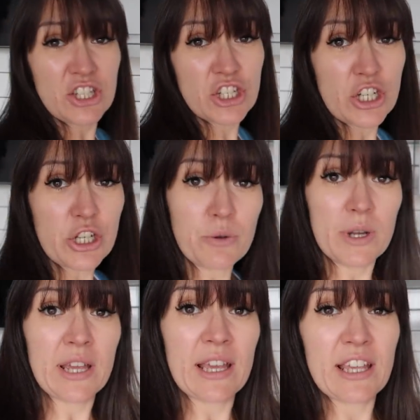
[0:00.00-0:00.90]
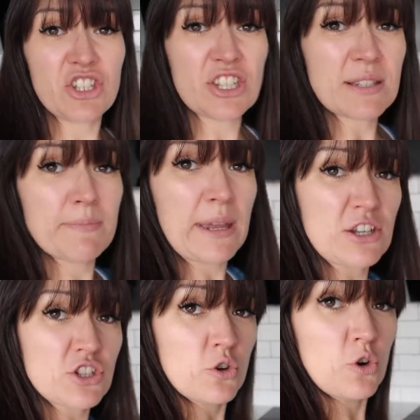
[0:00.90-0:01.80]
to do is just make
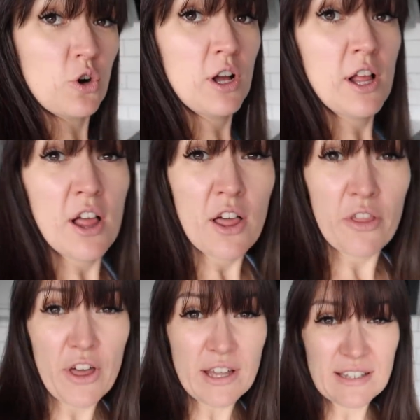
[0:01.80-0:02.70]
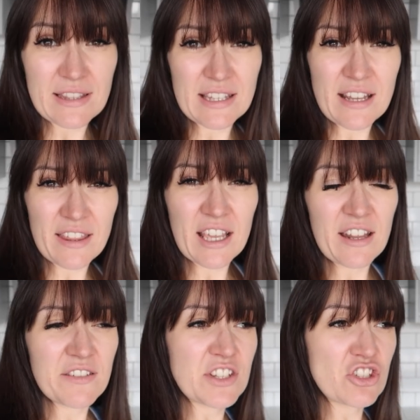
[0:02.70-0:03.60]
sure that there's nothing
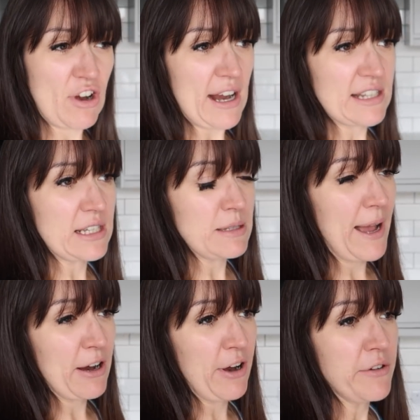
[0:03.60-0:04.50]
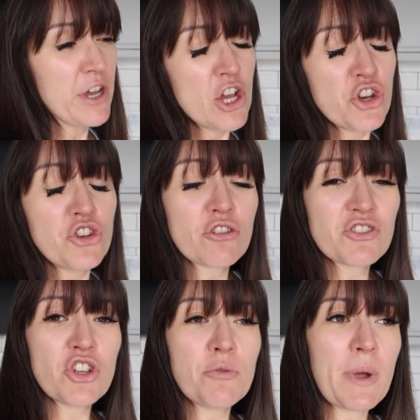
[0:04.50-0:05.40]
kind of distracting in the background.
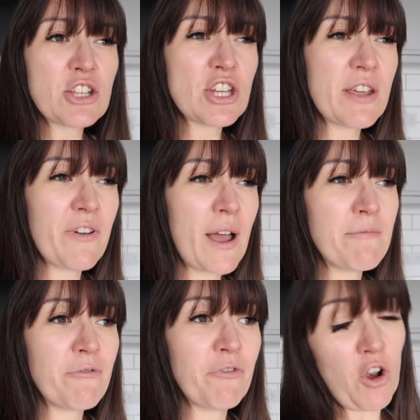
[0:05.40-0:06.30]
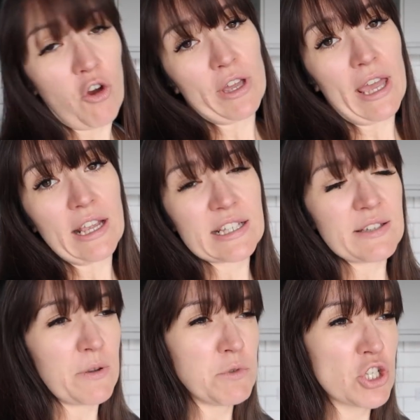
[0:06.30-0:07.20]
Not so much if I'm vlogging, because
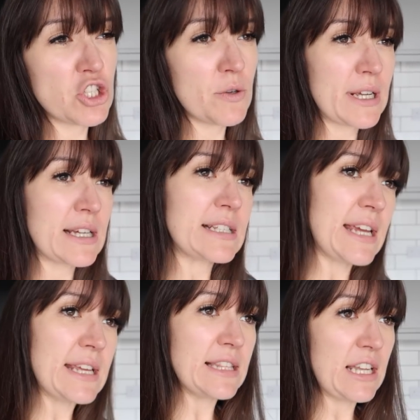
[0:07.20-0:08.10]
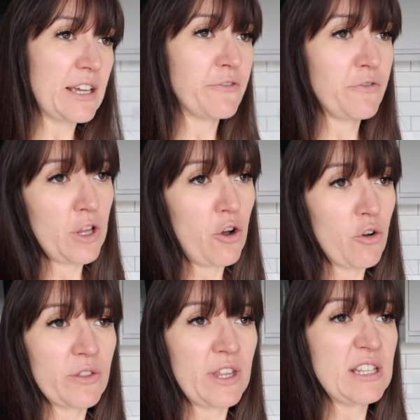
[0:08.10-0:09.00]
if I'm just doing like a day in the life
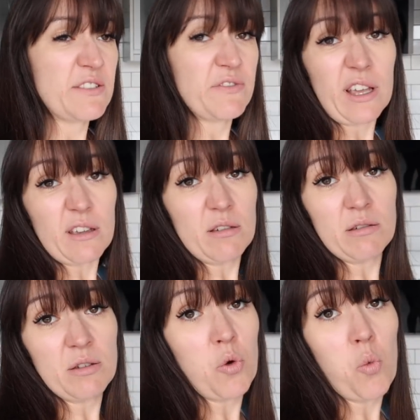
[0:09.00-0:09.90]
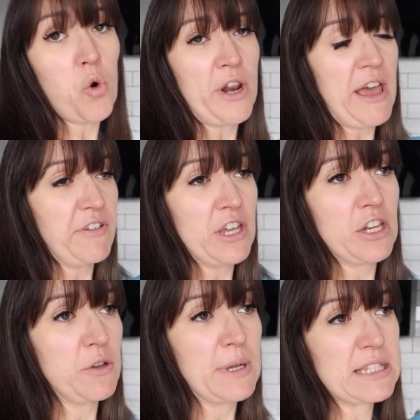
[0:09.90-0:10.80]
vlog, then it's like whatever, you
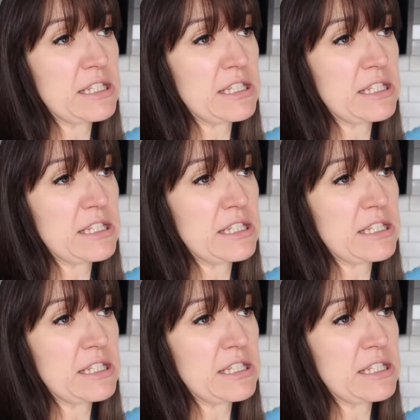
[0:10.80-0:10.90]
know,